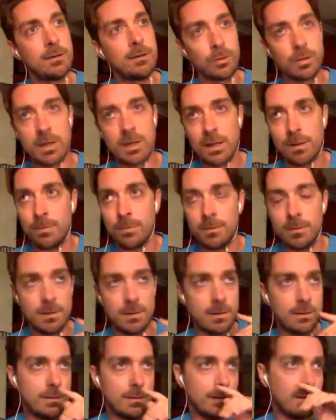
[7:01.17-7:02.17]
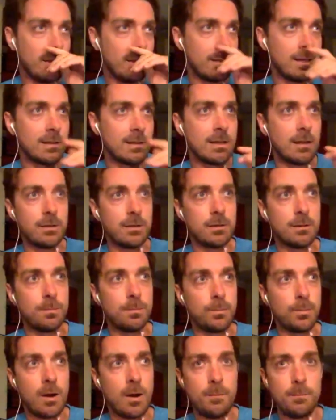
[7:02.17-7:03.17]
don't think of, like, I think the other
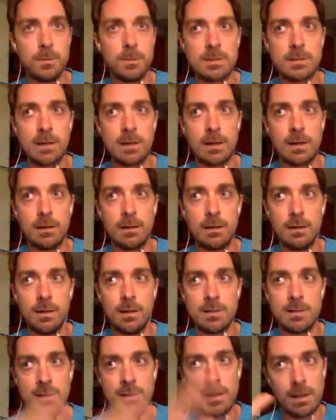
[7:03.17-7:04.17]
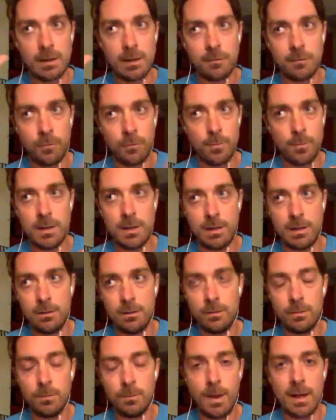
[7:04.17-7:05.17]
problem is, like, it's like, for
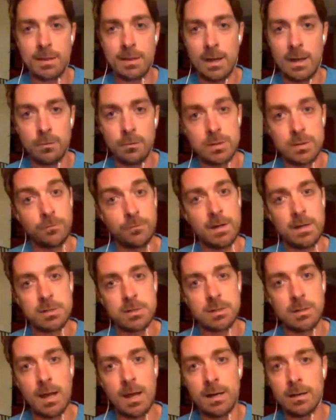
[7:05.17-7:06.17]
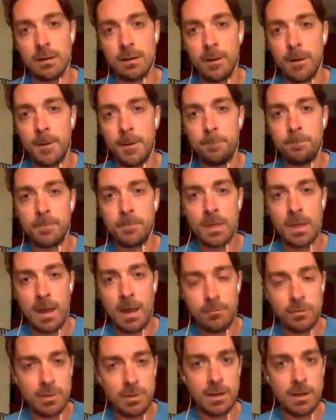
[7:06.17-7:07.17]
me back then, it was a finish line.
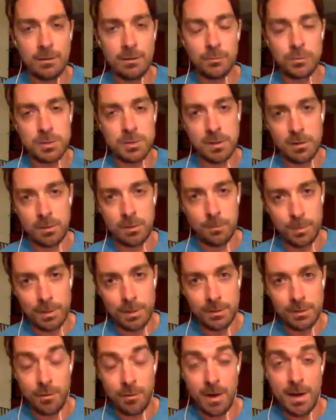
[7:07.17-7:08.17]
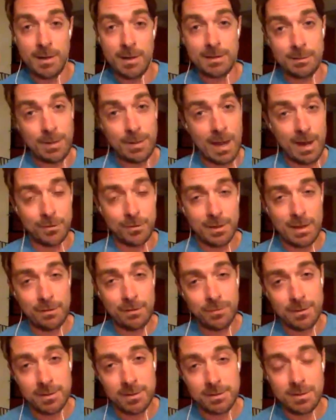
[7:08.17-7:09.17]
Everything was going to be great after
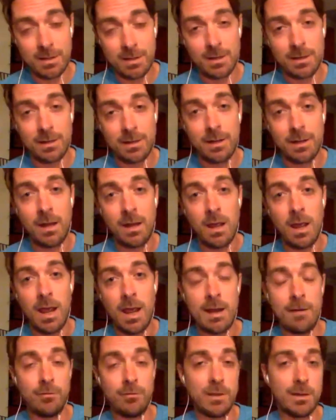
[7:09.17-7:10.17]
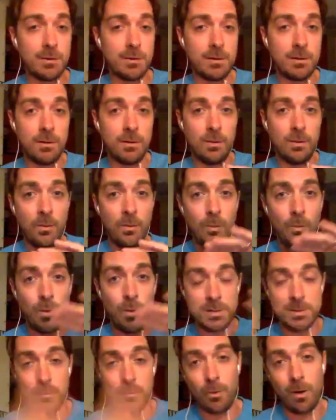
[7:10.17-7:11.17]
that finish line, and everything
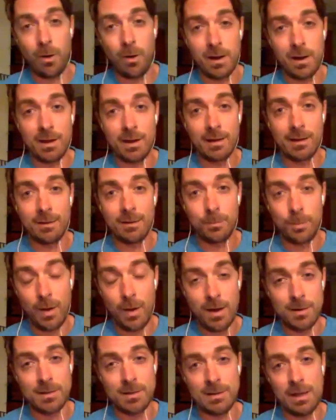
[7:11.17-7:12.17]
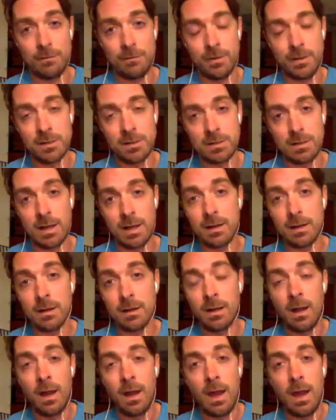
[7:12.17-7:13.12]
wasn't working prior to that finish line.